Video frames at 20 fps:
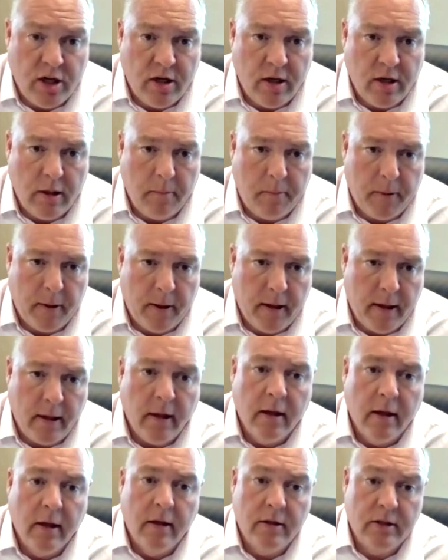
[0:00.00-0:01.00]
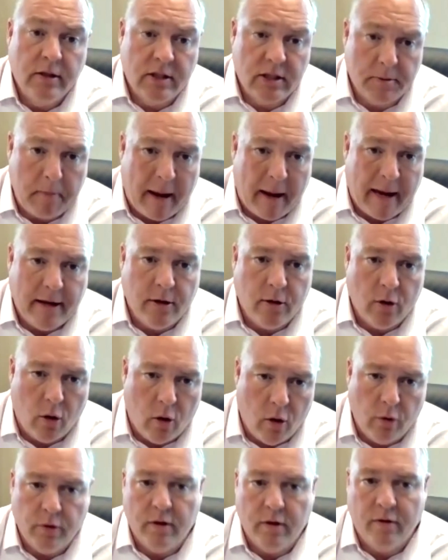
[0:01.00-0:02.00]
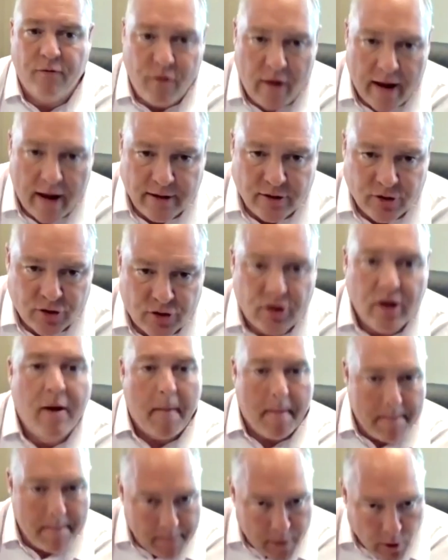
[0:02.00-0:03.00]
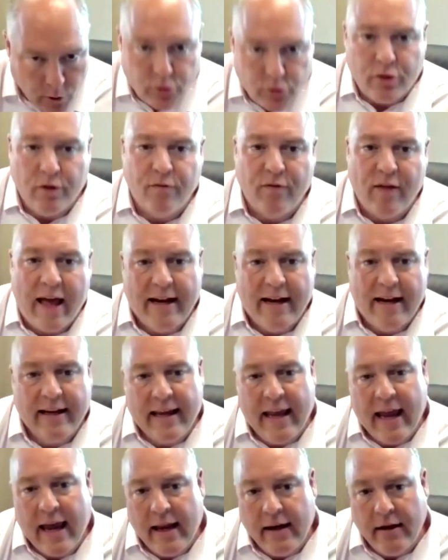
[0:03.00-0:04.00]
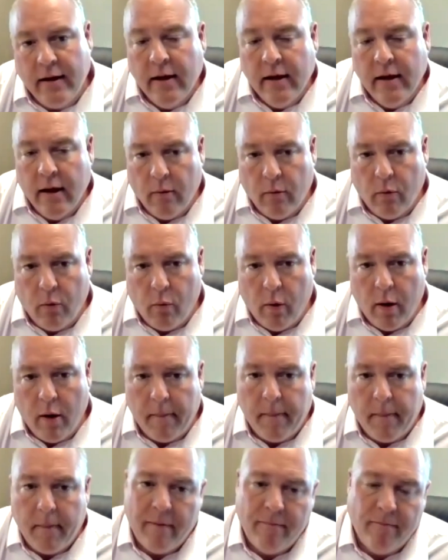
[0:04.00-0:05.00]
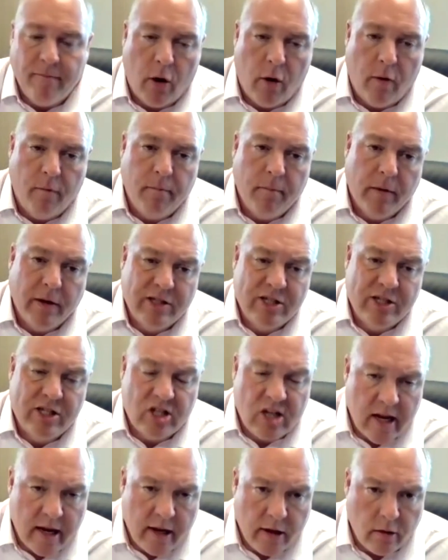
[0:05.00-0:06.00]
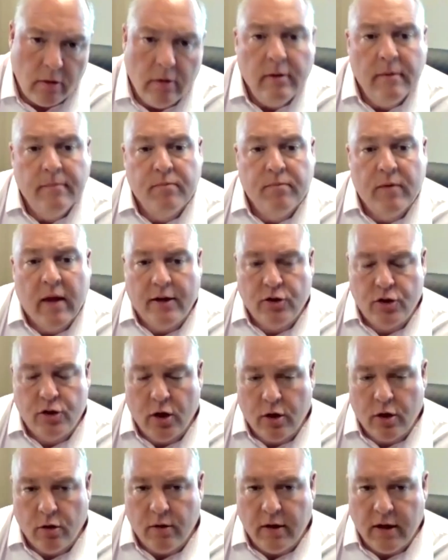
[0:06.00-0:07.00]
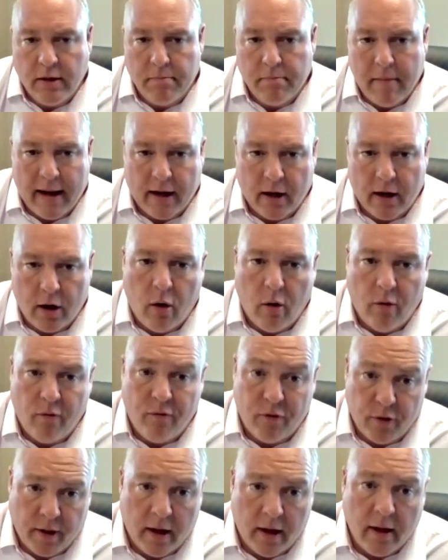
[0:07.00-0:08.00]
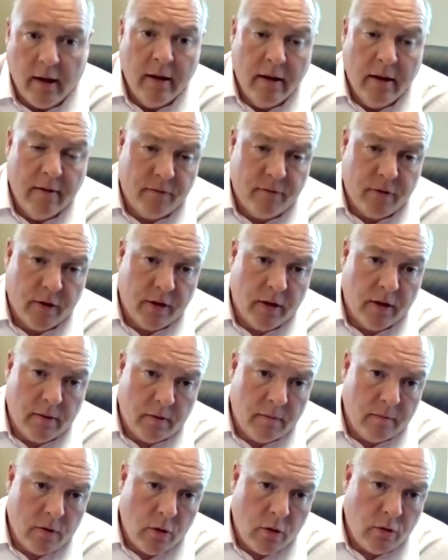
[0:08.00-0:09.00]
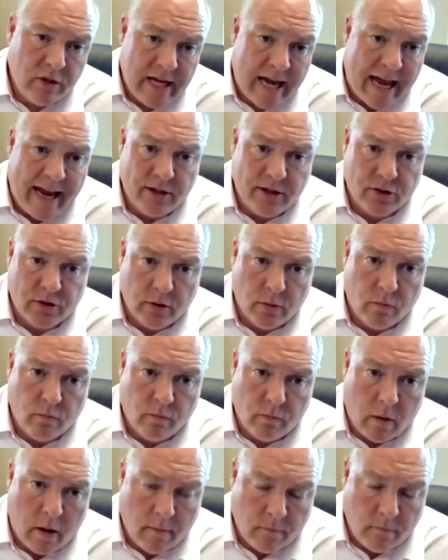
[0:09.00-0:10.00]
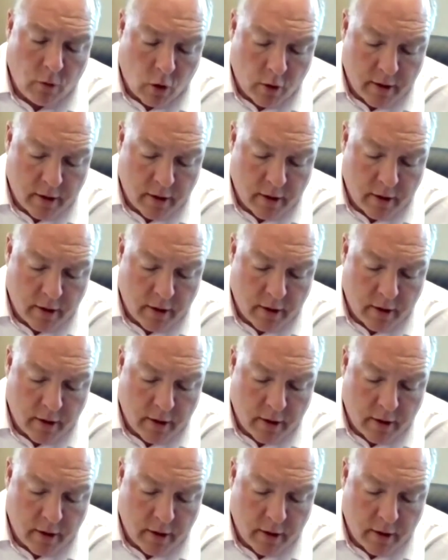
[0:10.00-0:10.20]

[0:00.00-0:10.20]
GDP spend on defense. Most of that, again, will involve steel, and so you need met coal for the new tanks and